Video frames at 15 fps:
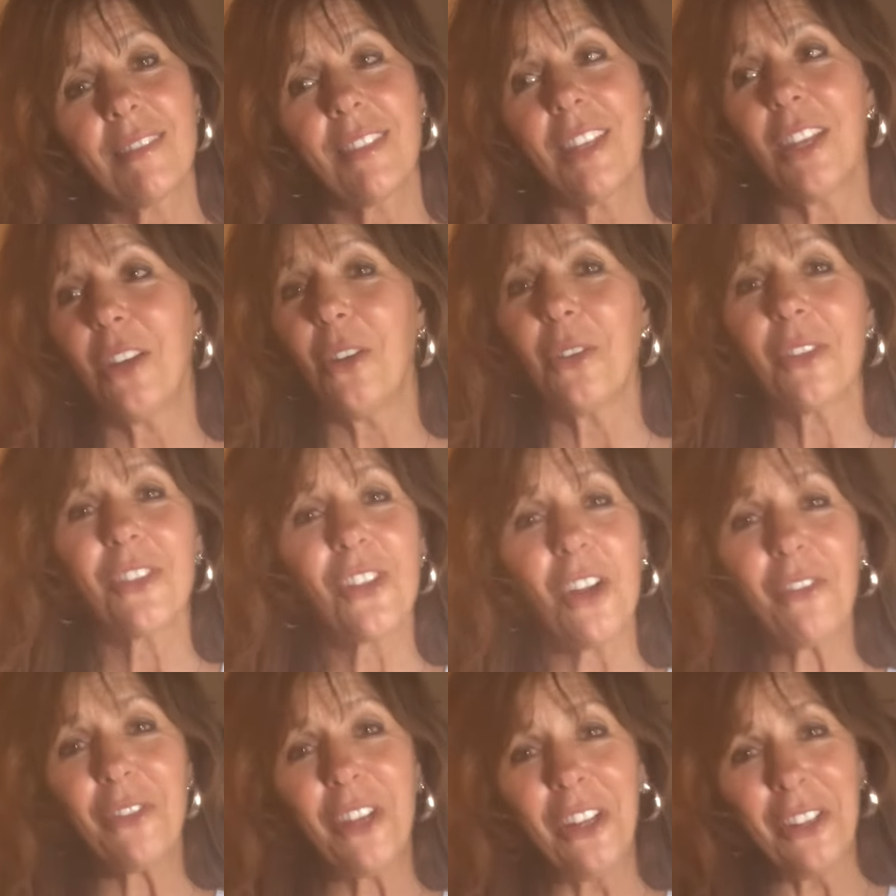You know,
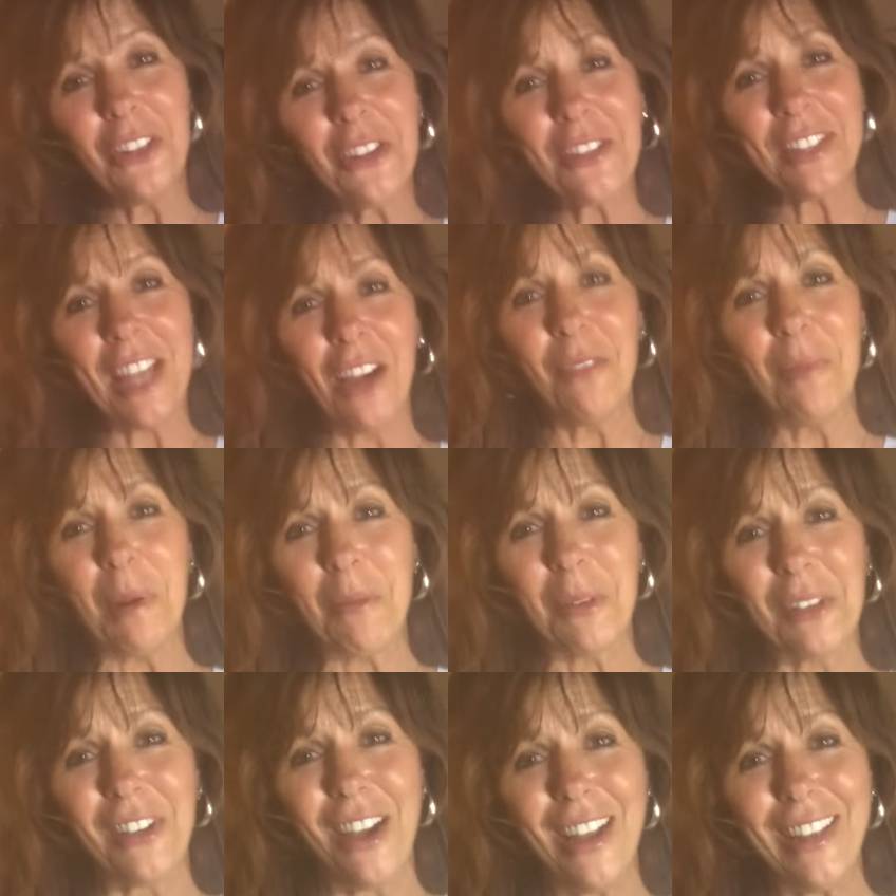start filling yourself up
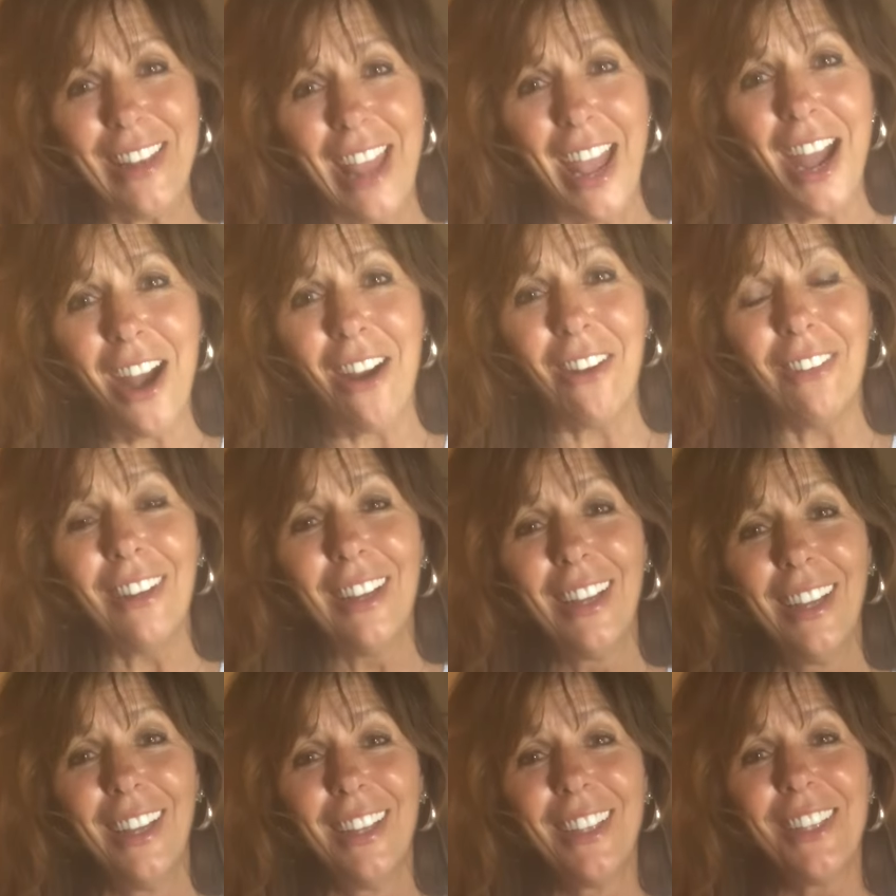with God now,
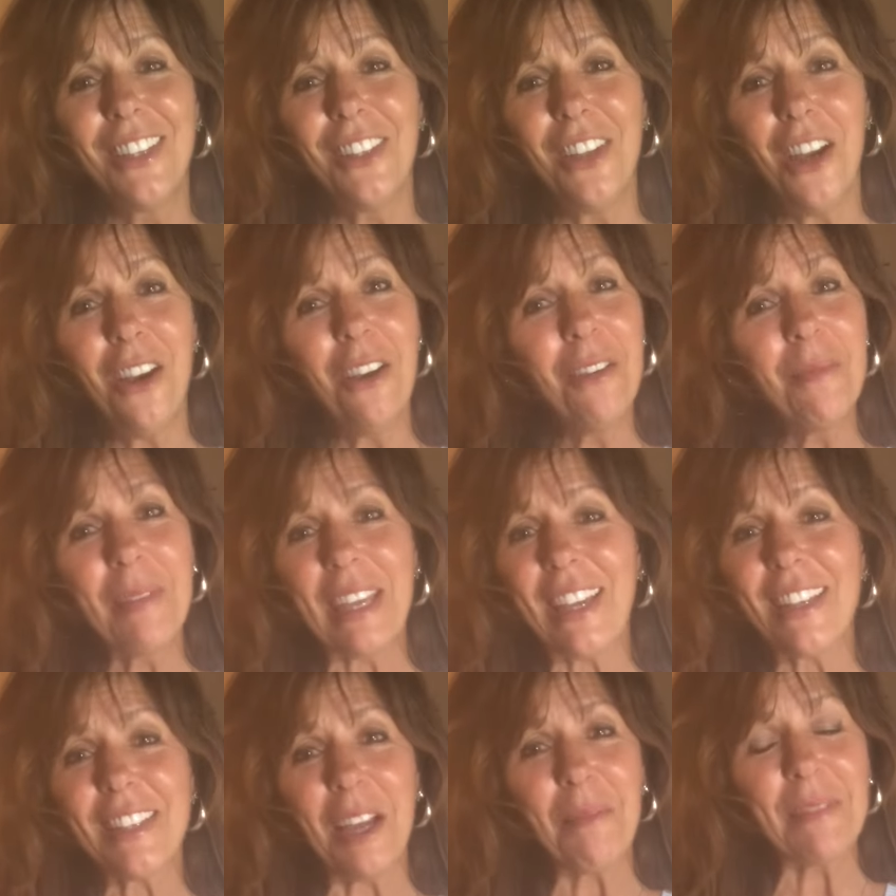you know,
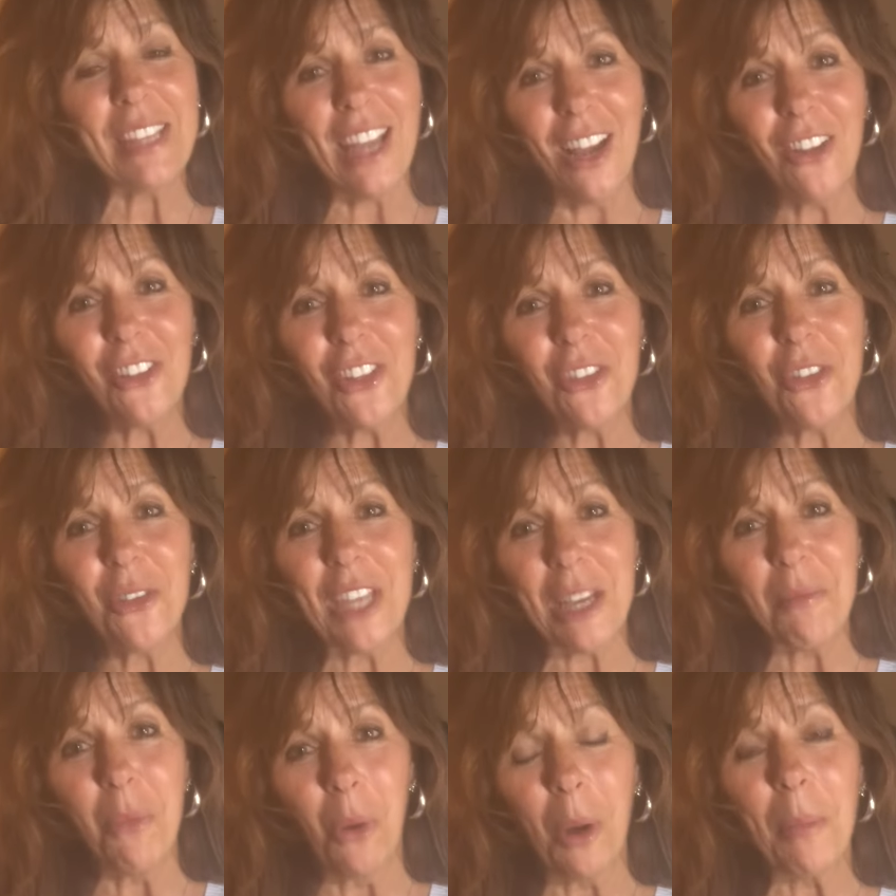because I'm telling you, you
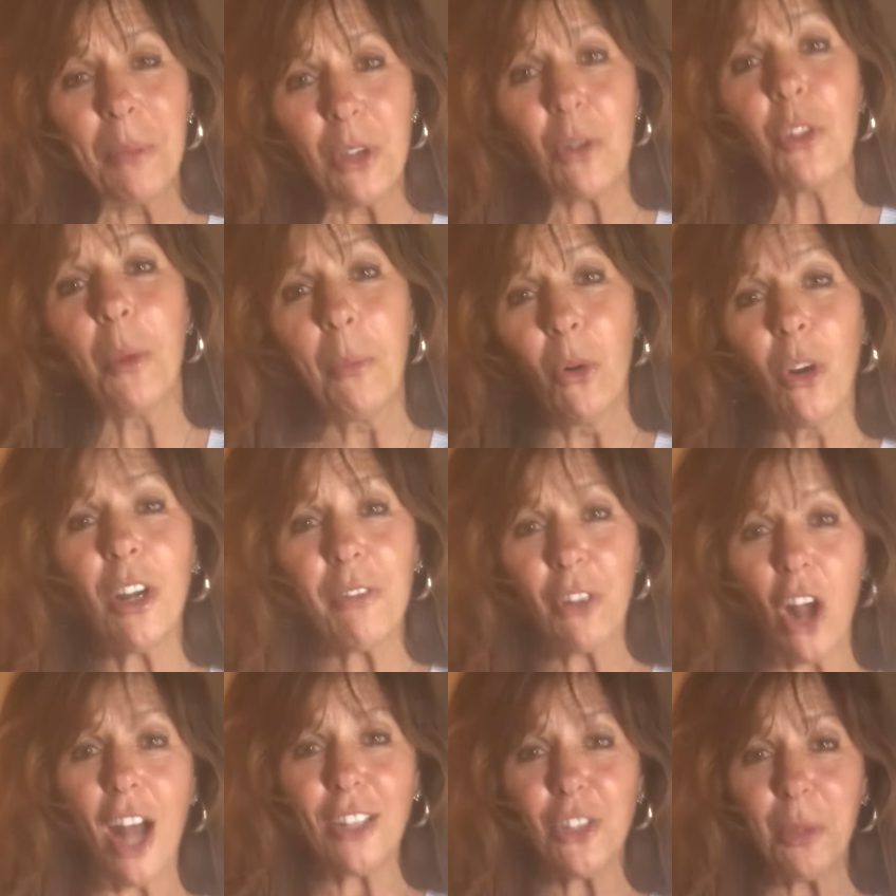get more beautiful. The more of
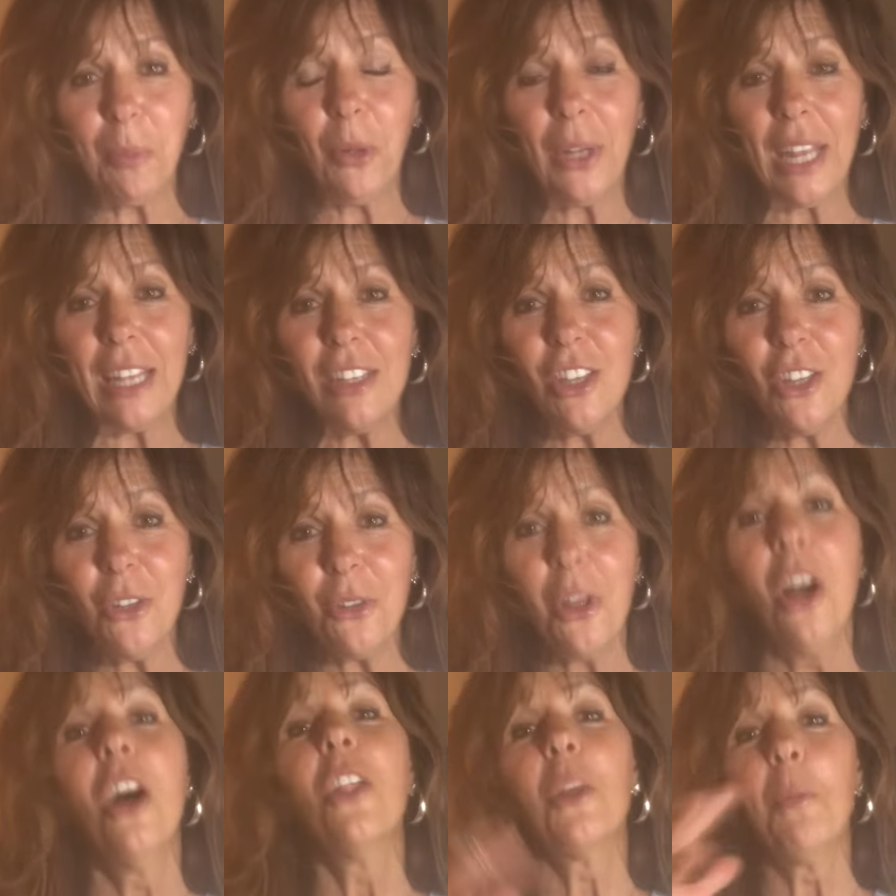God you put in you,
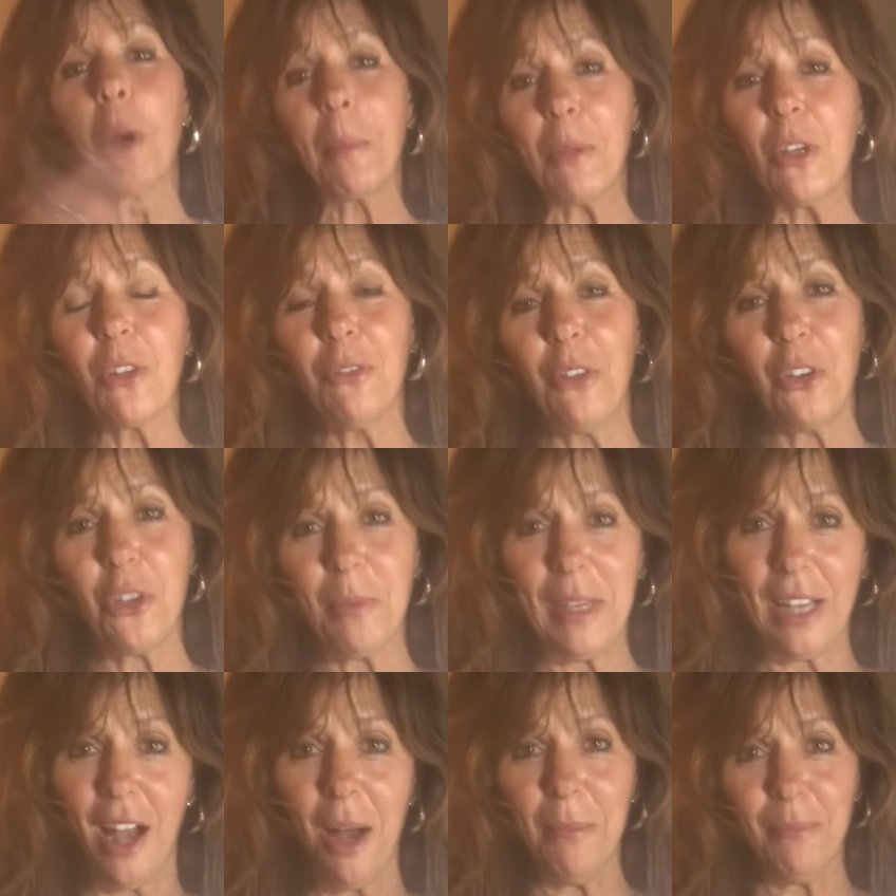the more beautiful you
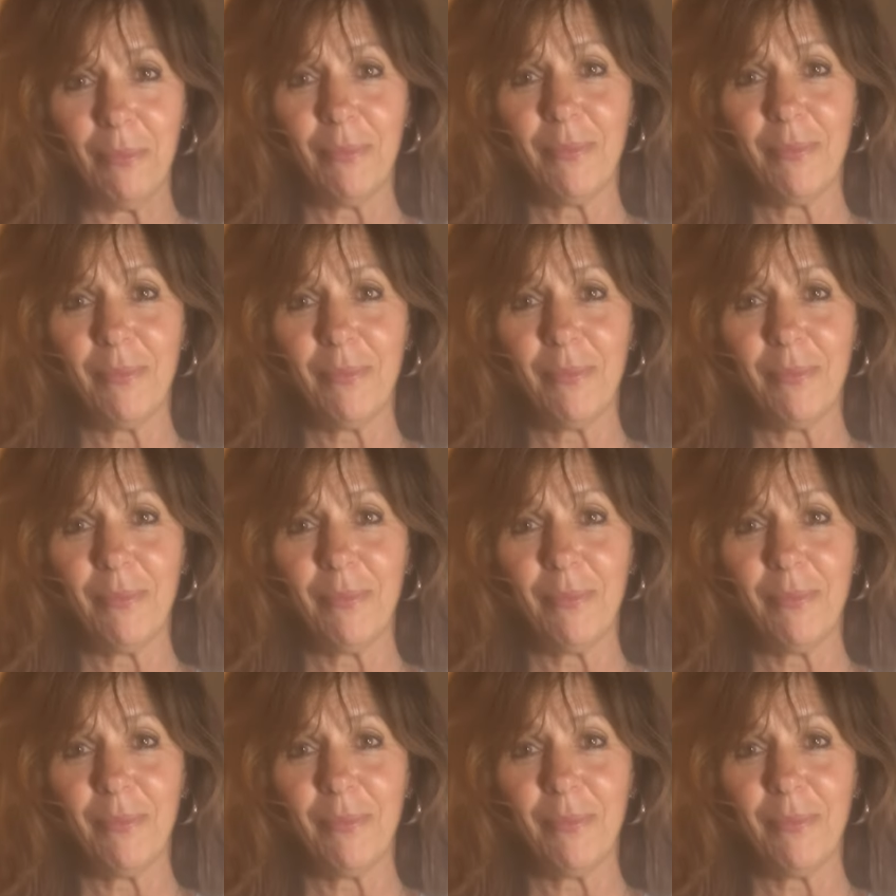become.